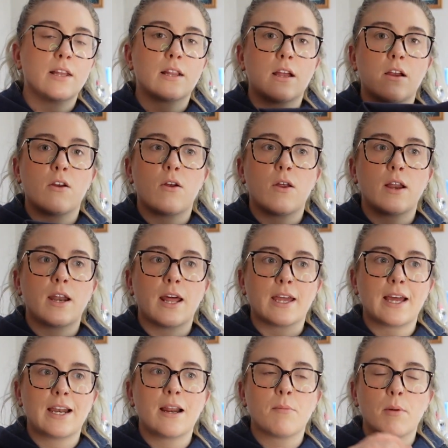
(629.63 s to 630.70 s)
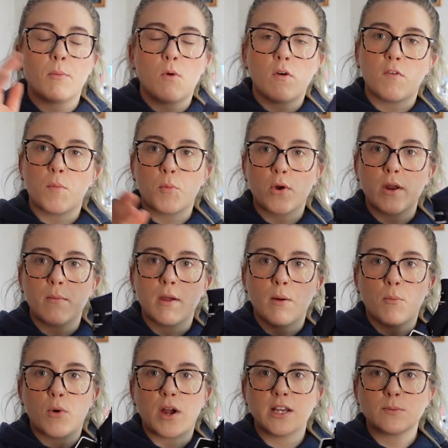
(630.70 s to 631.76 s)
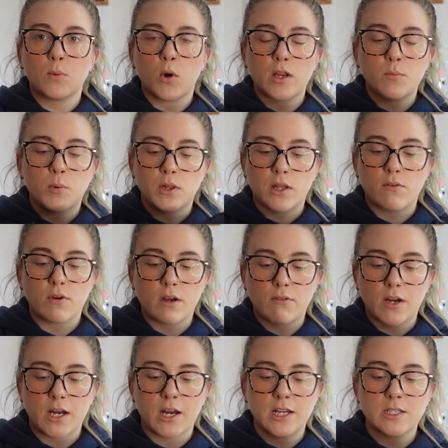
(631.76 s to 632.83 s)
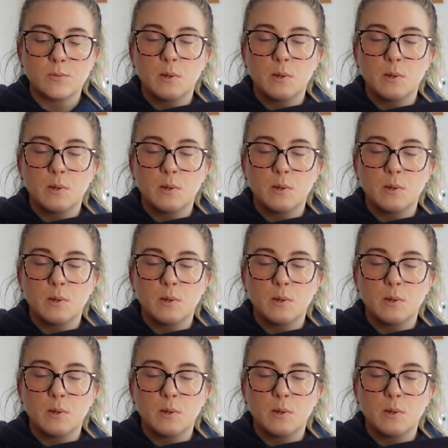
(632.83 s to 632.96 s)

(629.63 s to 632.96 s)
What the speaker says: They're like a little bit more of a premium price point, but they're really, really nice.